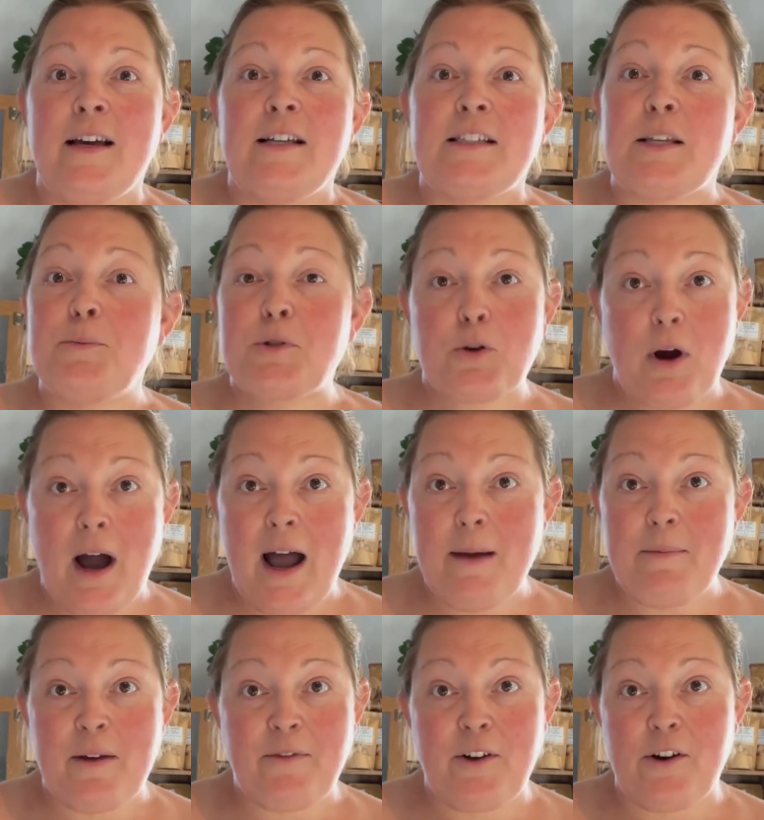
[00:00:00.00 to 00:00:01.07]

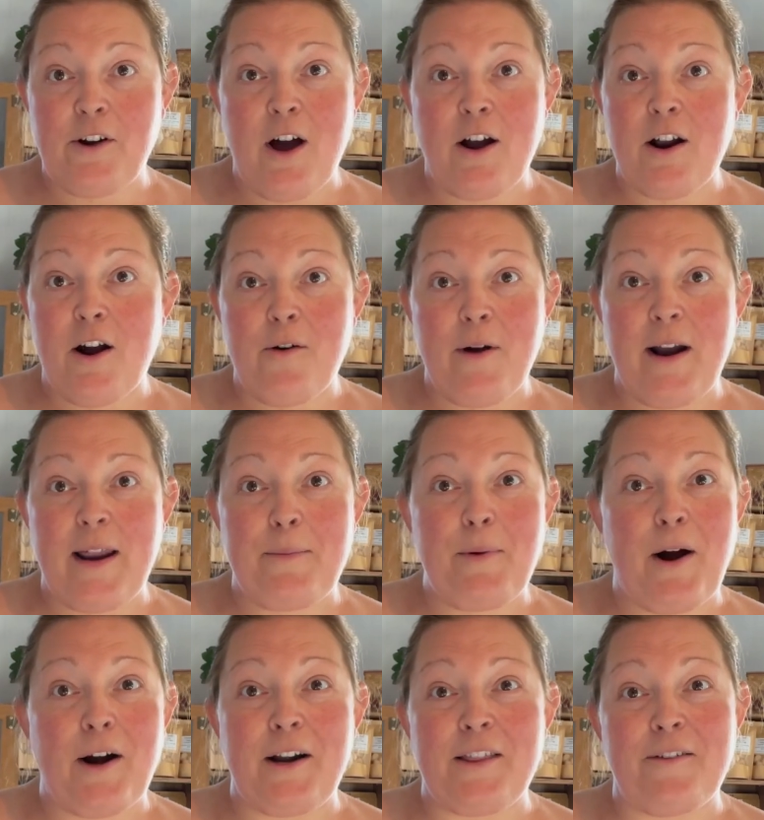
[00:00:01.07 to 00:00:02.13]
Subscribe if you're not already
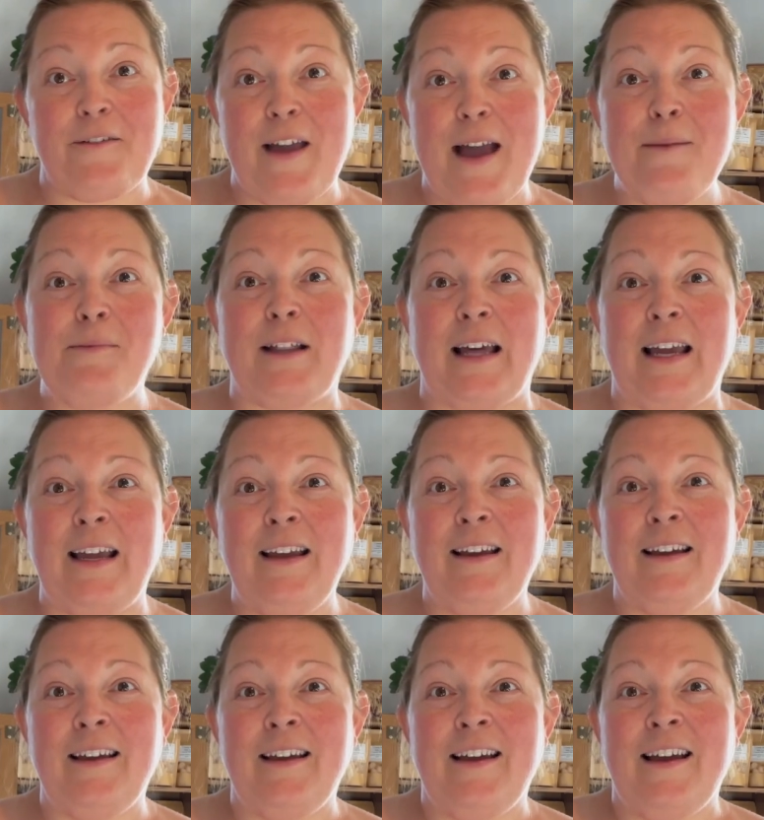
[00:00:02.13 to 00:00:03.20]
part of the family.
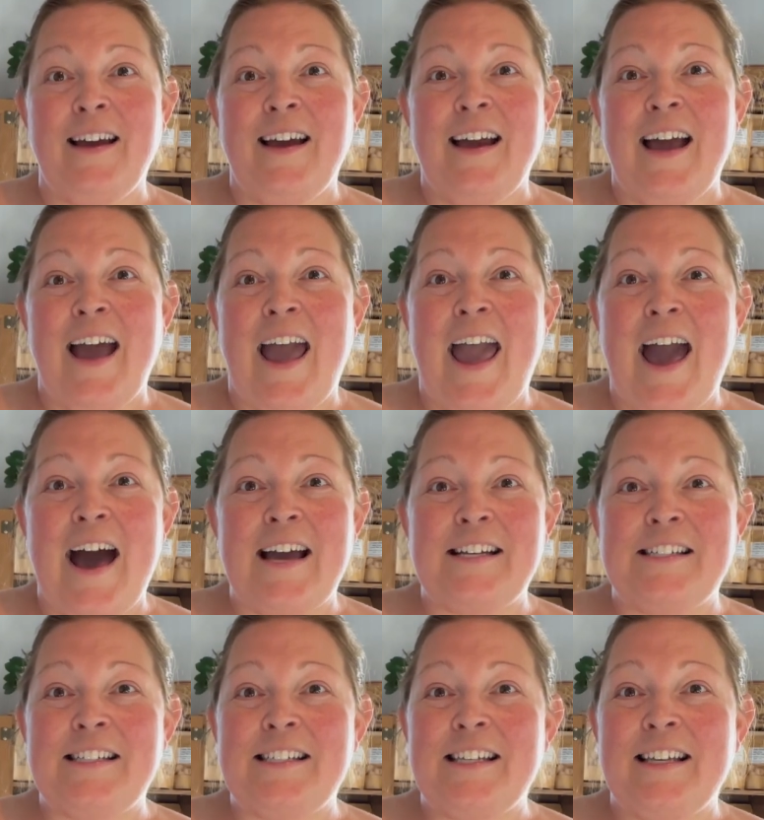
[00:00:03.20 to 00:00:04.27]

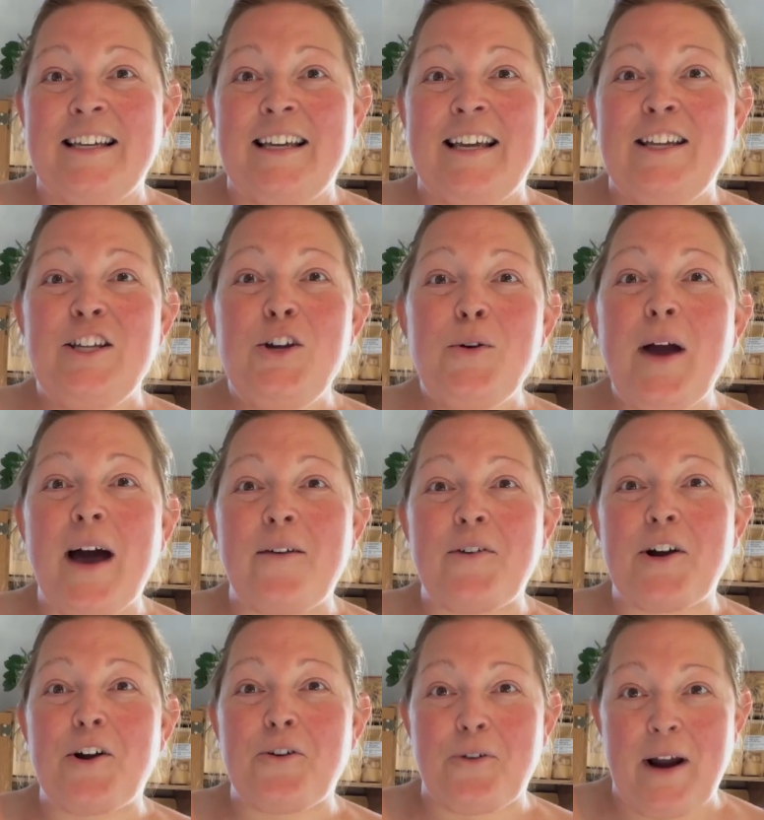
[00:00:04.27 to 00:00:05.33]
And you have
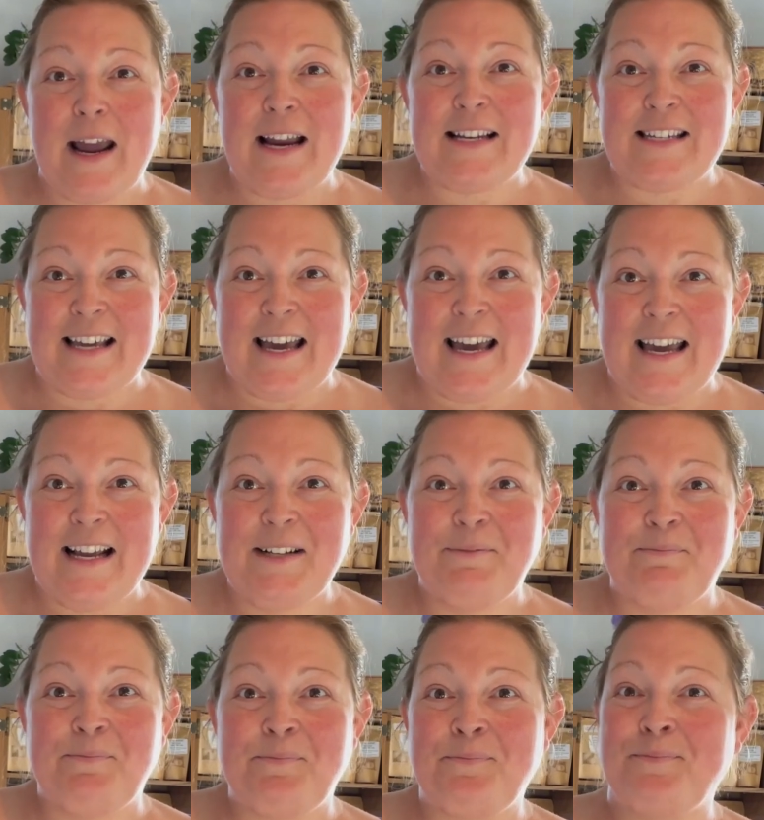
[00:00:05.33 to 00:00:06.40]
a great day.
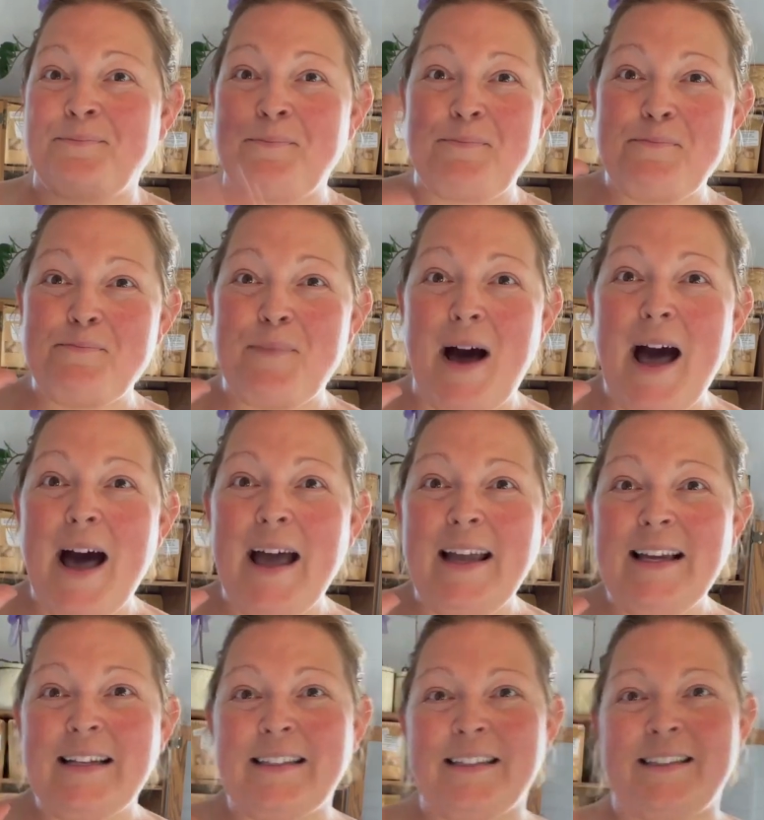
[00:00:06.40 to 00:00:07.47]

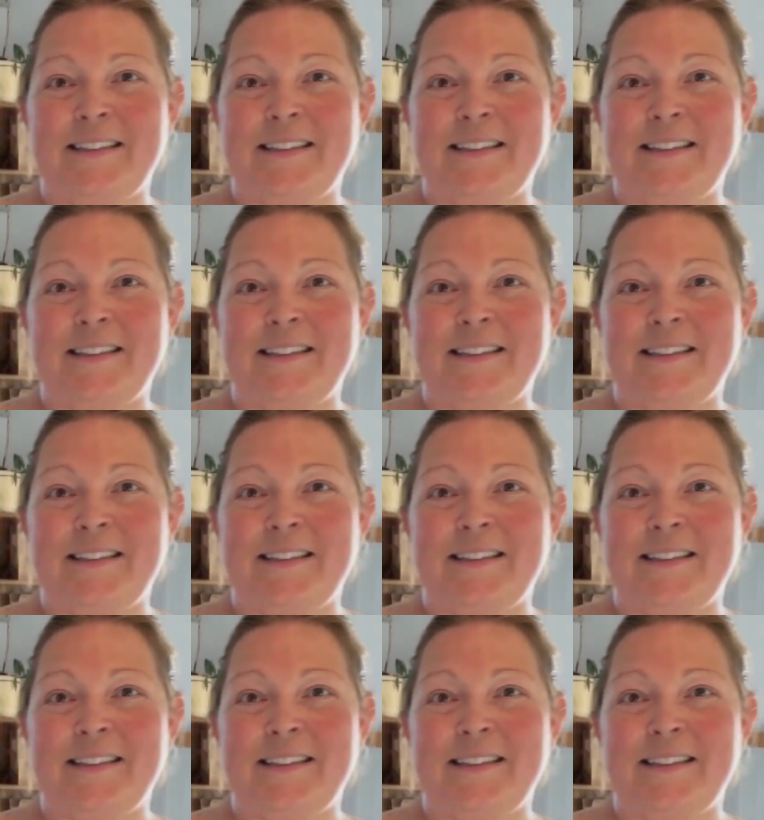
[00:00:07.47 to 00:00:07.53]
Bye.